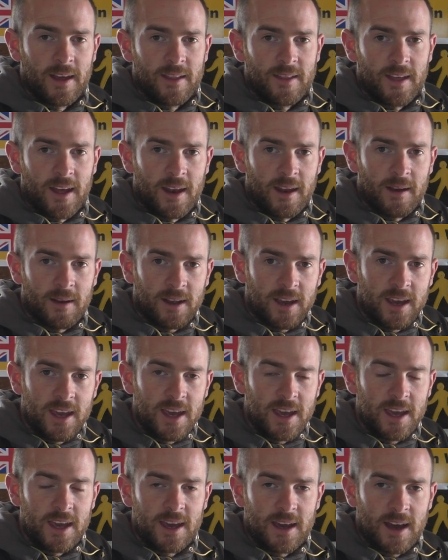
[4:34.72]
then a
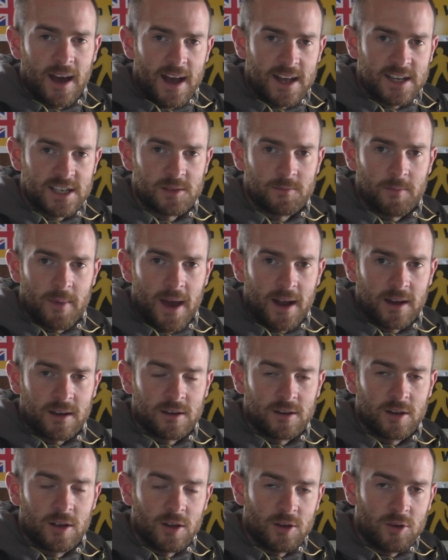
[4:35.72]
key
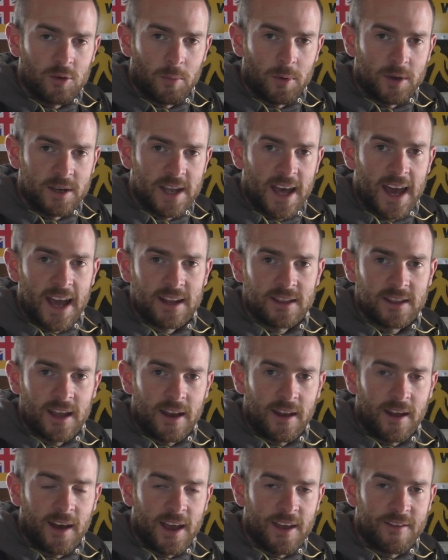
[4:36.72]
aspect to protect
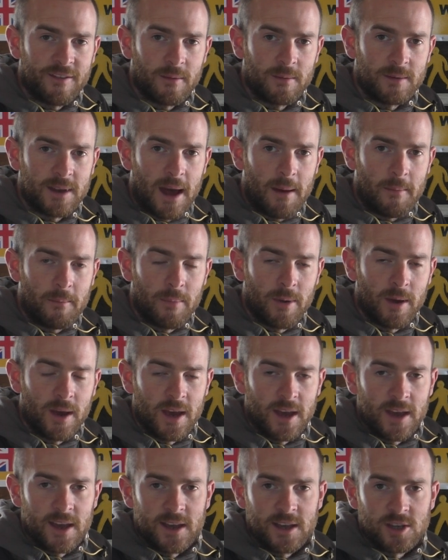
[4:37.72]
that hive from damp
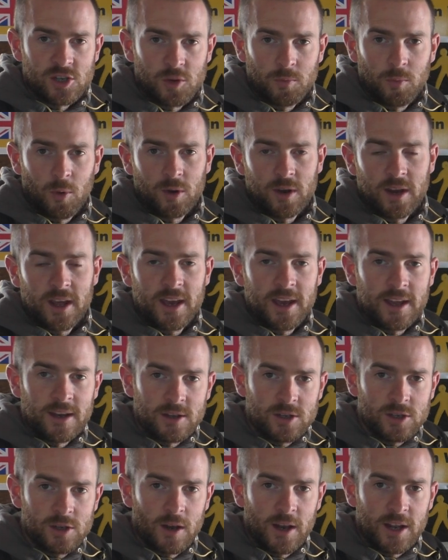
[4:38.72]
is to put
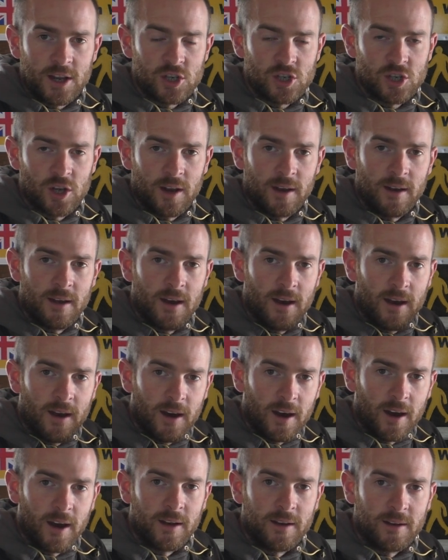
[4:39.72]
insulation
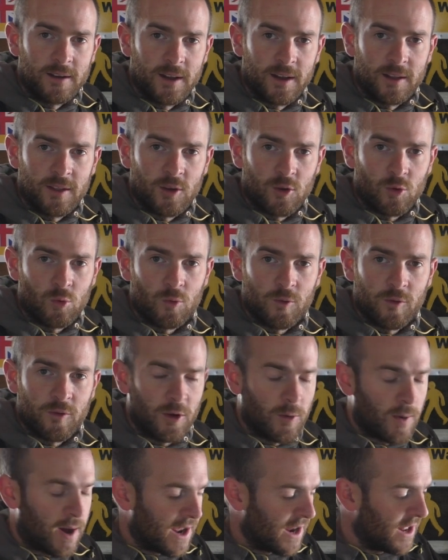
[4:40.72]
under the
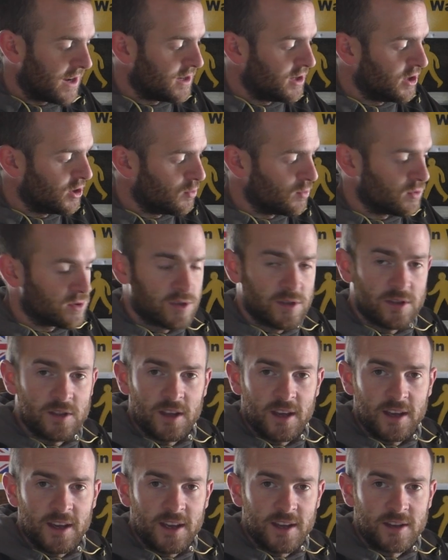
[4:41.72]
roof. Now I like to use
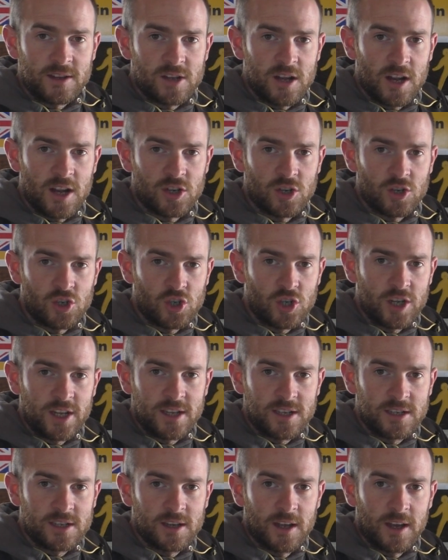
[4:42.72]
the insulation
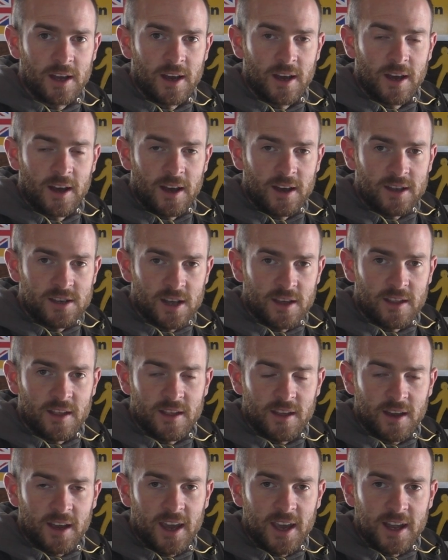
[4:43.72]
sheets. It's
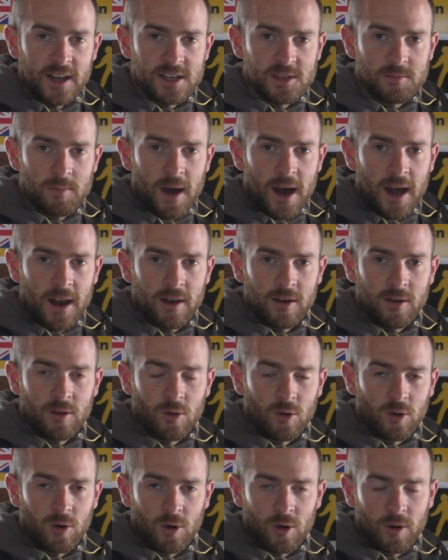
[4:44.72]
either the Kingspan
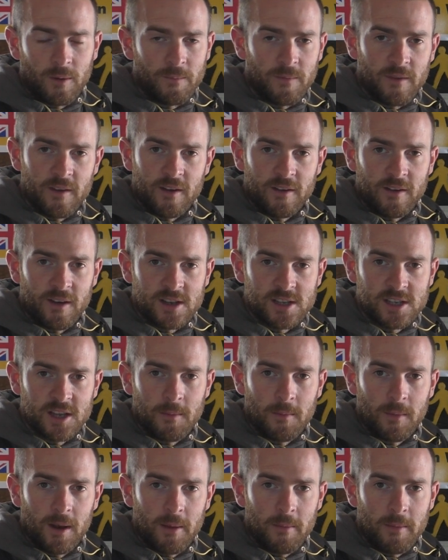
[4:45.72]
or a
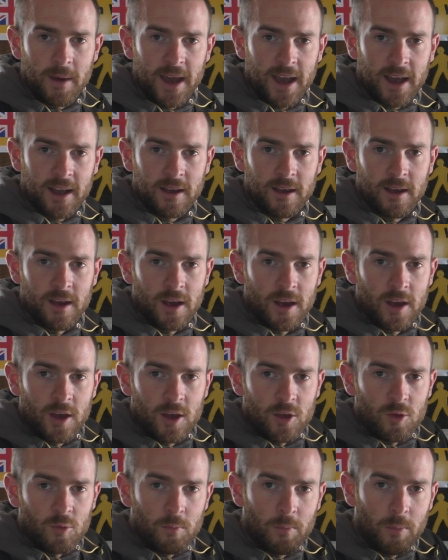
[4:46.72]
similar make.
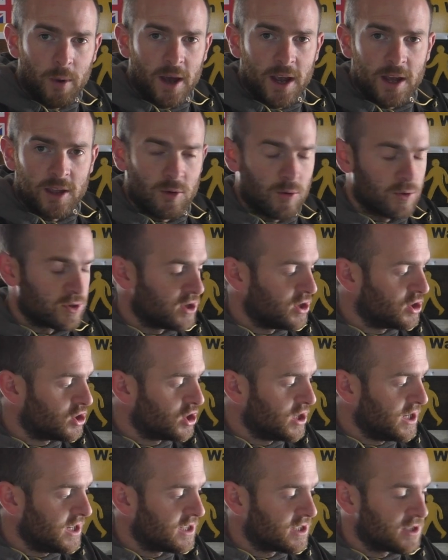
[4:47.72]
You buy those in
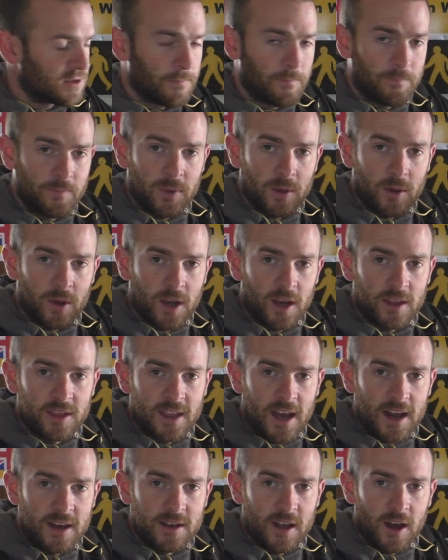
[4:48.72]
sheets, you
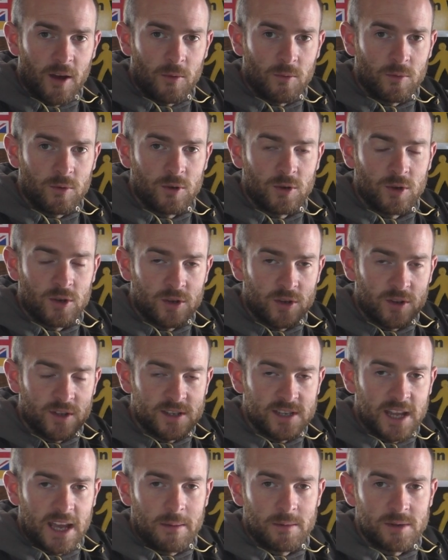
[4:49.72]
cut that down to the
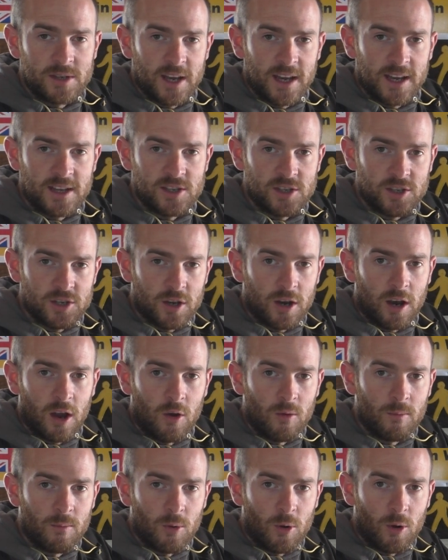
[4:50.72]
same size as your
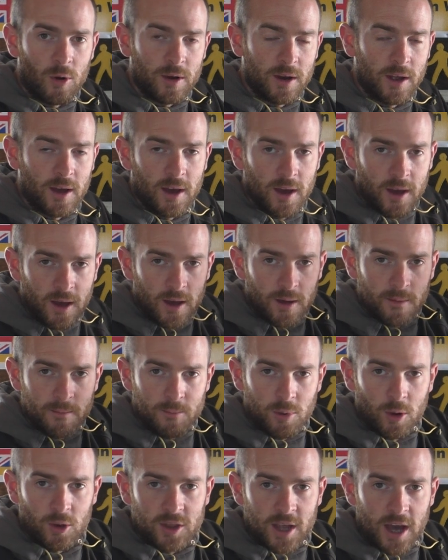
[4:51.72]
crown board,
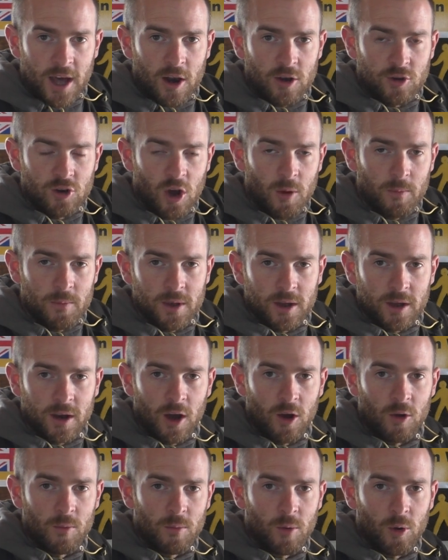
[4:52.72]
put that on top of your
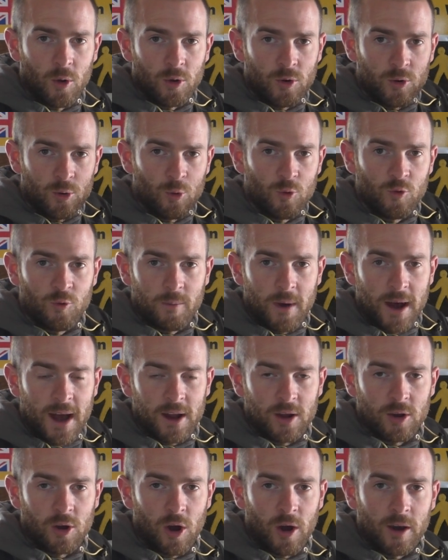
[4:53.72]
crown board, roof
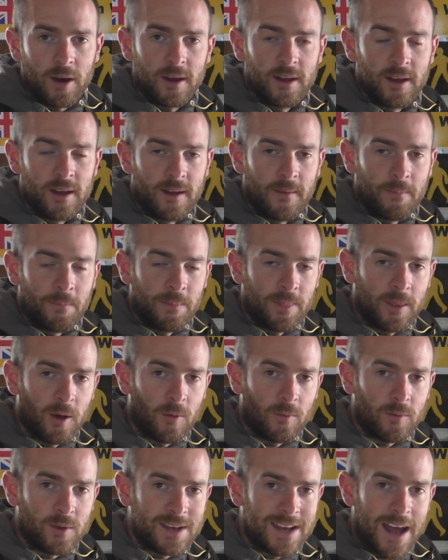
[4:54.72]
back on,
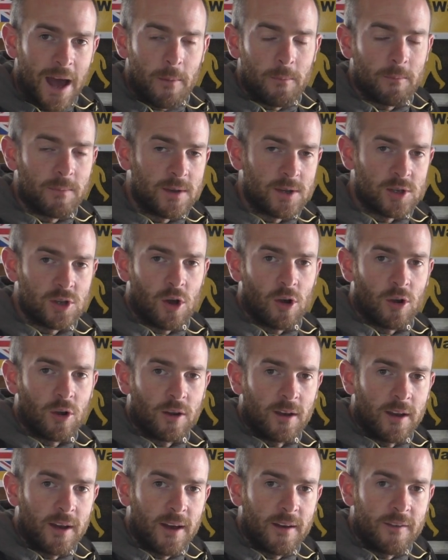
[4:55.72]
Now, damp is not
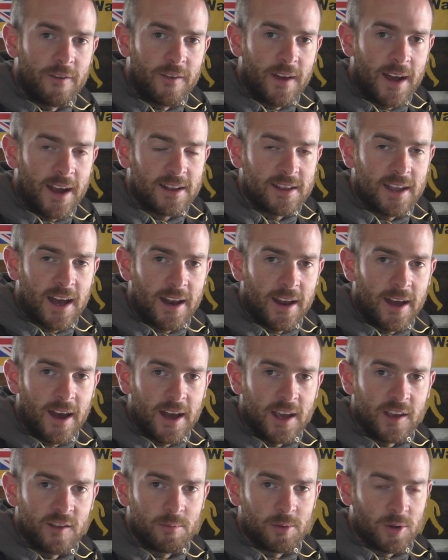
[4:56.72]
going to affect that
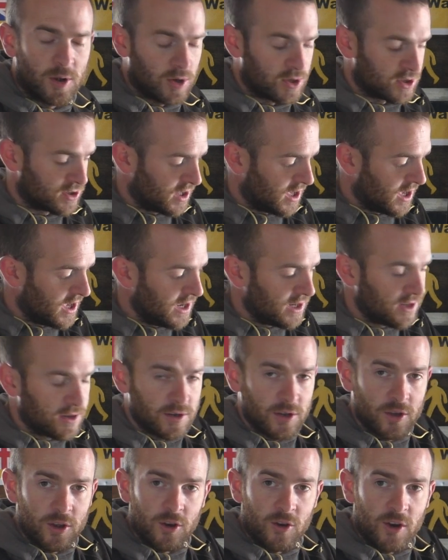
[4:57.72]
hive because the
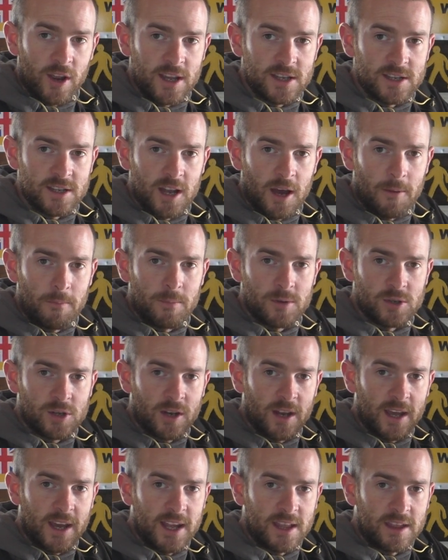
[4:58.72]
heat raising up is
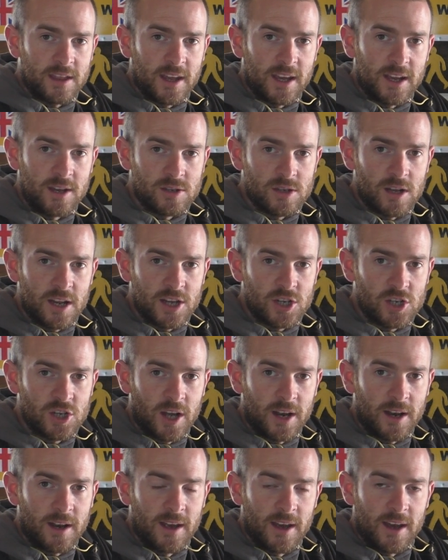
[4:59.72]
going to hit the
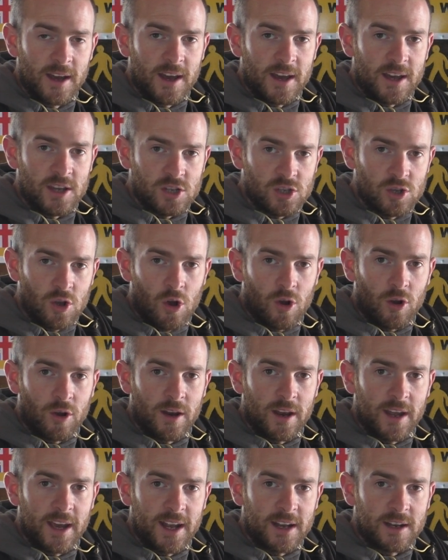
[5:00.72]
insulation. It's not
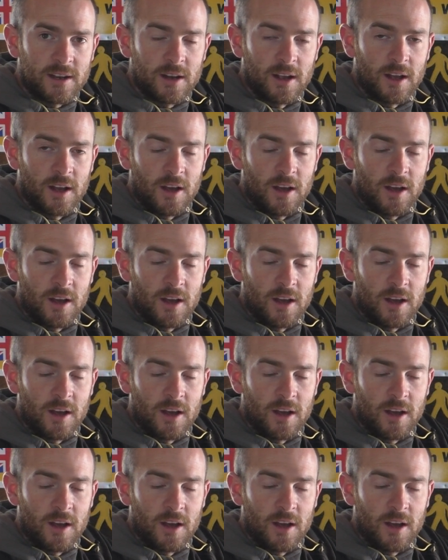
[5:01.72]
going to hit